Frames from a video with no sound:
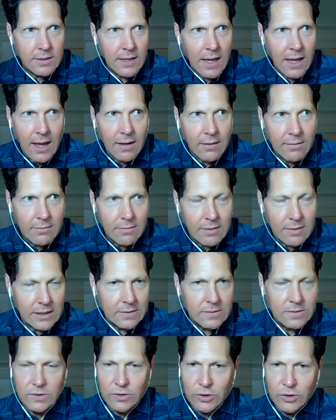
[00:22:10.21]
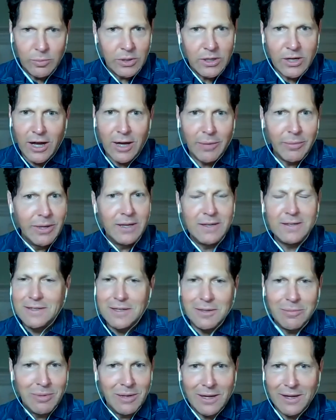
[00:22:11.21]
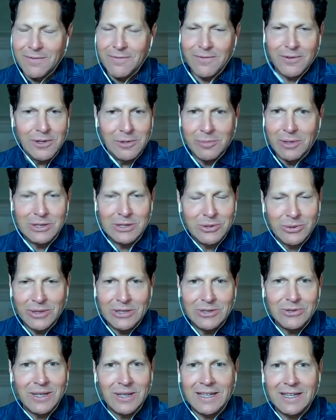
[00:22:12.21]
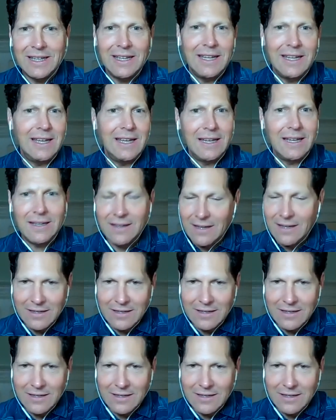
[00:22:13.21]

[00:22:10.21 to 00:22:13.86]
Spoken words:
yeah, it's super common to be habitually drinking.